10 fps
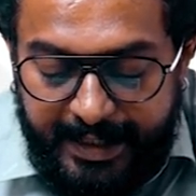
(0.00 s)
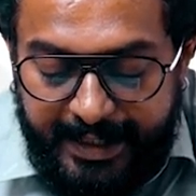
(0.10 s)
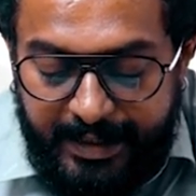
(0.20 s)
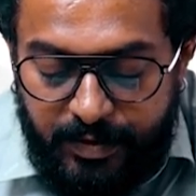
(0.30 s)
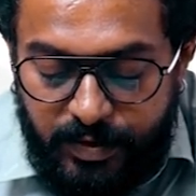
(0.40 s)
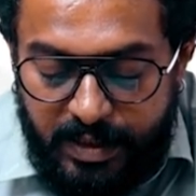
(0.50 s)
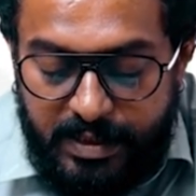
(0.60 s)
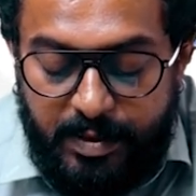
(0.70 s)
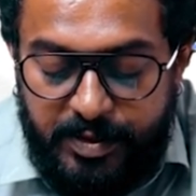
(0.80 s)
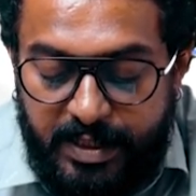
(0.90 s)

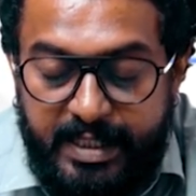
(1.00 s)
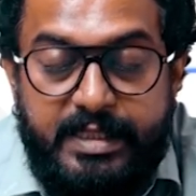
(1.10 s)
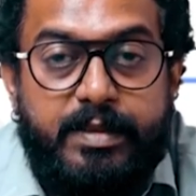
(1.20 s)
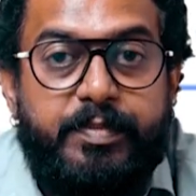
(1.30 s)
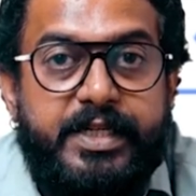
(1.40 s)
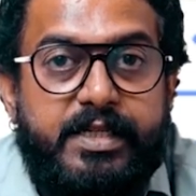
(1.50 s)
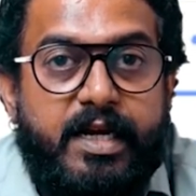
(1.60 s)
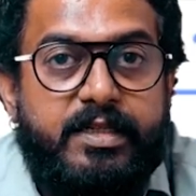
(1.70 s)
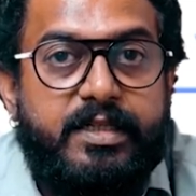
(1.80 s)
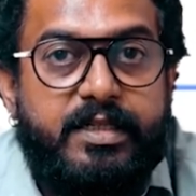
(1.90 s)
Intussusception is a
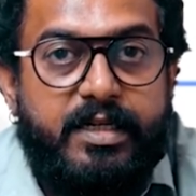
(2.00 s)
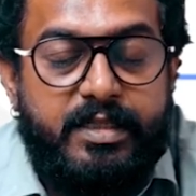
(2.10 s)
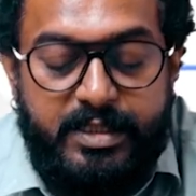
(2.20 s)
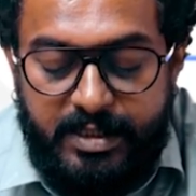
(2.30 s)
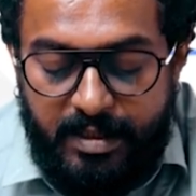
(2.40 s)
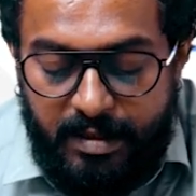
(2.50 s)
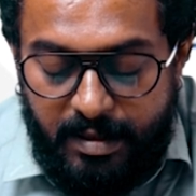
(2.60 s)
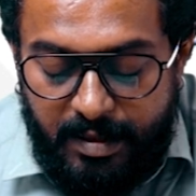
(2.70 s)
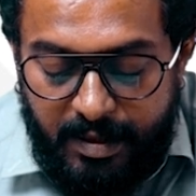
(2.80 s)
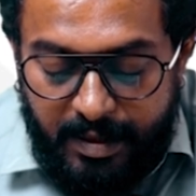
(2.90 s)
pediatric
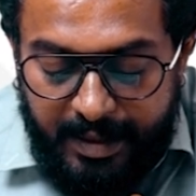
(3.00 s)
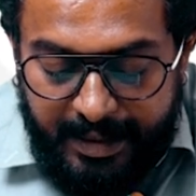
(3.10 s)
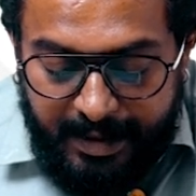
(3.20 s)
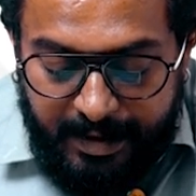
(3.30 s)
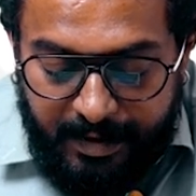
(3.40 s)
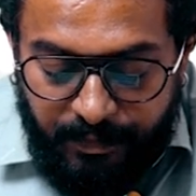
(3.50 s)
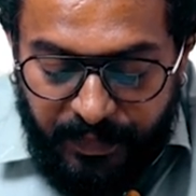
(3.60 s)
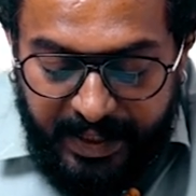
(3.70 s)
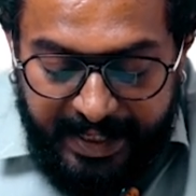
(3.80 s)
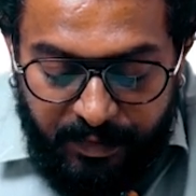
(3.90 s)
condition
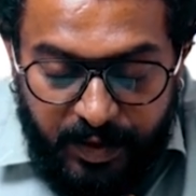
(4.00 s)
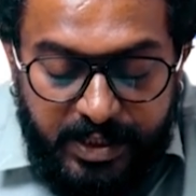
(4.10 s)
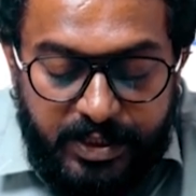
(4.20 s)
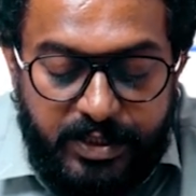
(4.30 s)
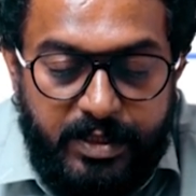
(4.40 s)
in which